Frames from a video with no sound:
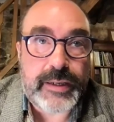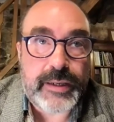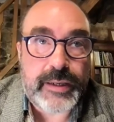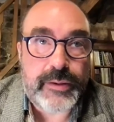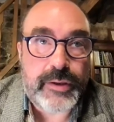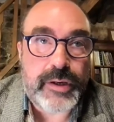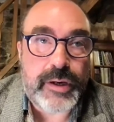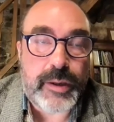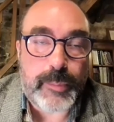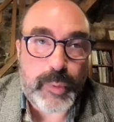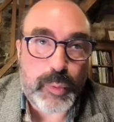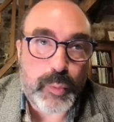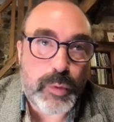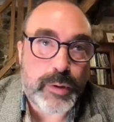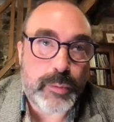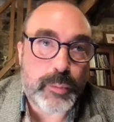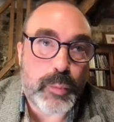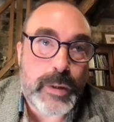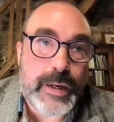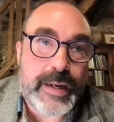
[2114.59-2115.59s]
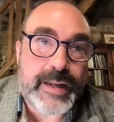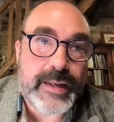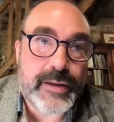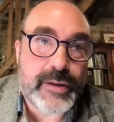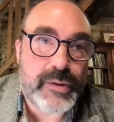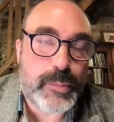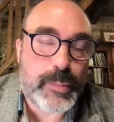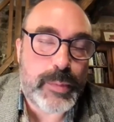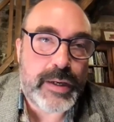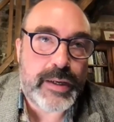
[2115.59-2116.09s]
And the number one way
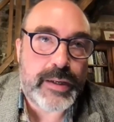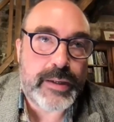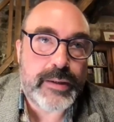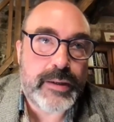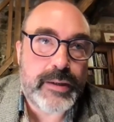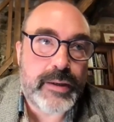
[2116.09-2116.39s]
is by